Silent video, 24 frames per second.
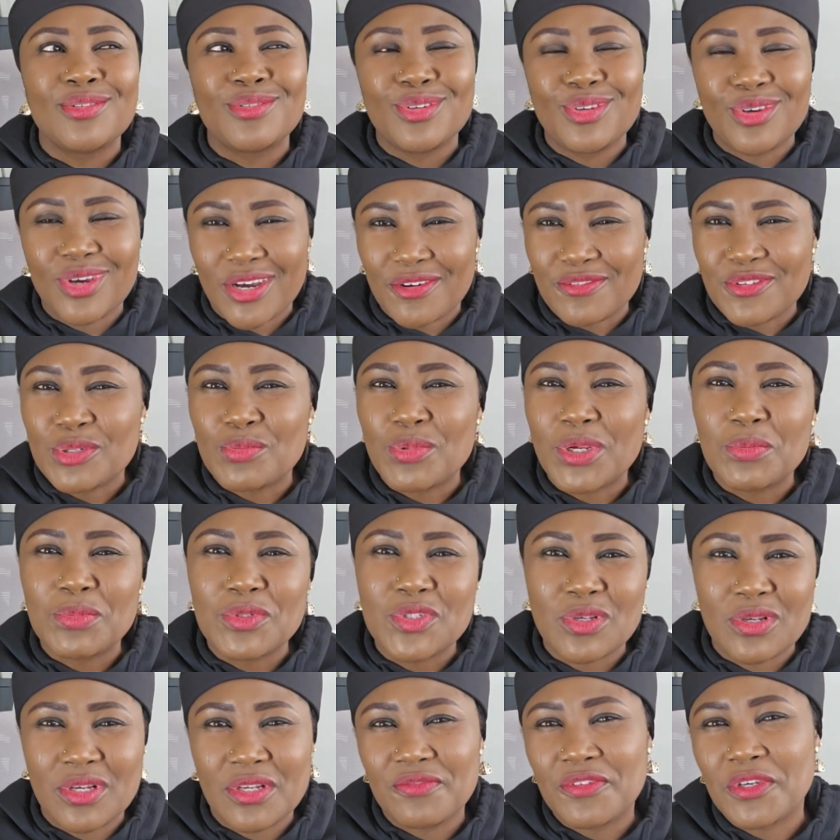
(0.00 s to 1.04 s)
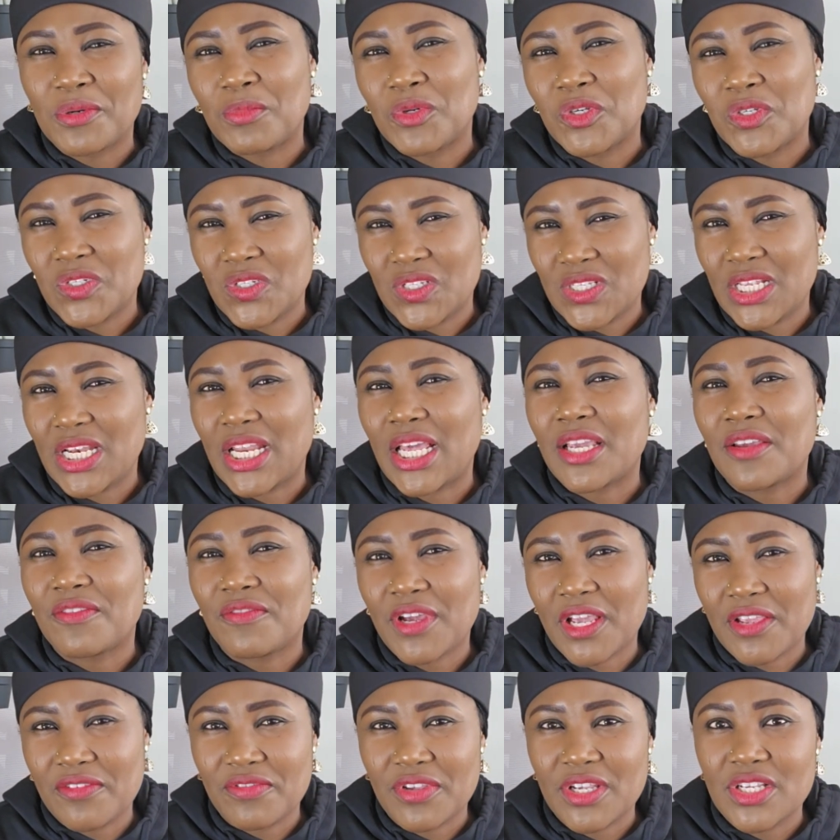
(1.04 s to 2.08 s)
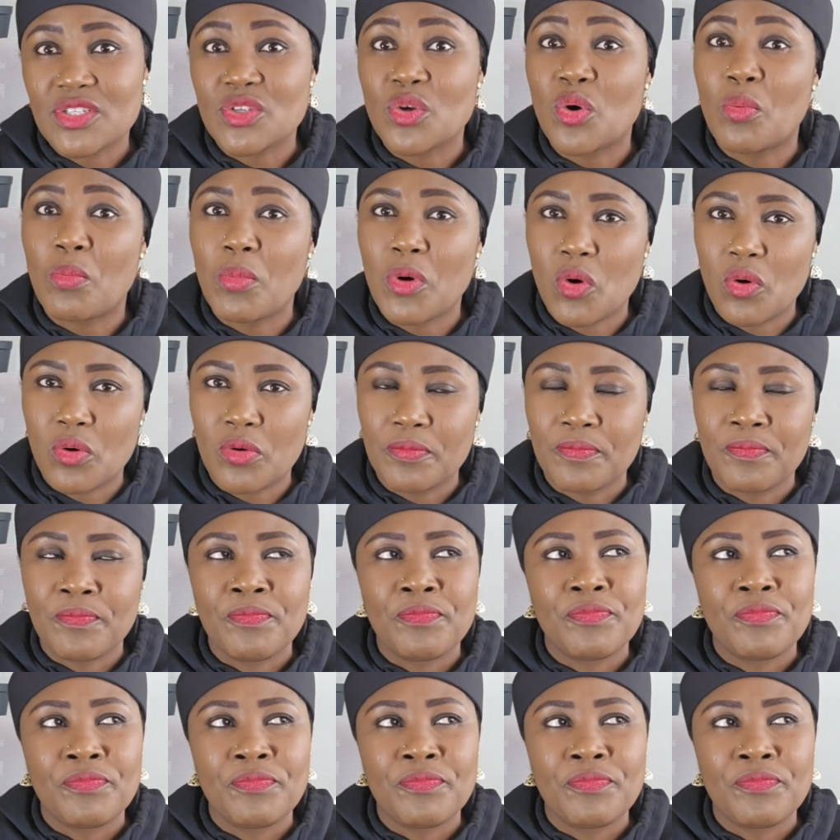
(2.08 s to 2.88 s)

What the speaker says: you have to be able to leave your money, say, like 5 years or more.